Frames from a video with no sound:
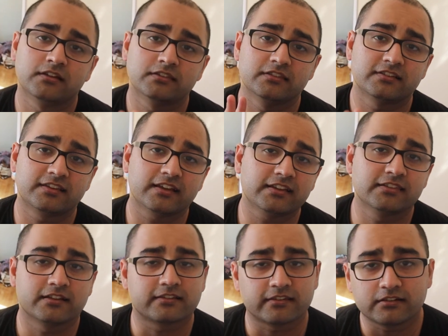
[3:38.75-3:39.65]
The second
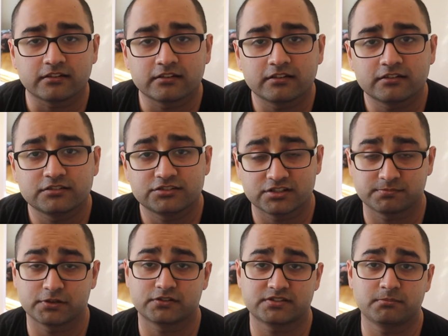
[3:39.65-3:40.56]
lesson, just
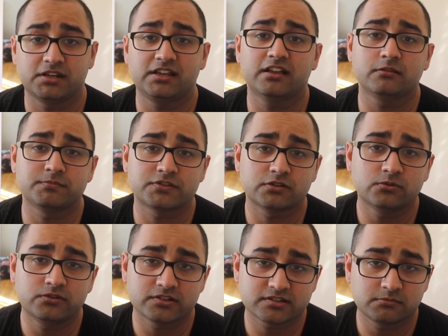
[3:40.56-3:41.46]
because somebody helps
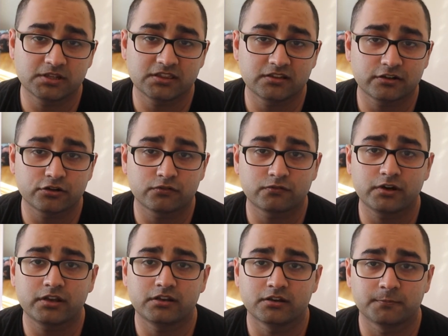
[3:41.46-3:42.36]
you doesn't mean they're your
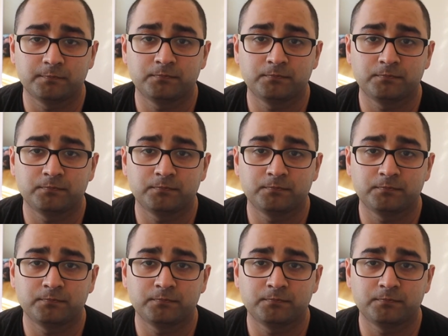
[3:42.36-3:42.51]
friend.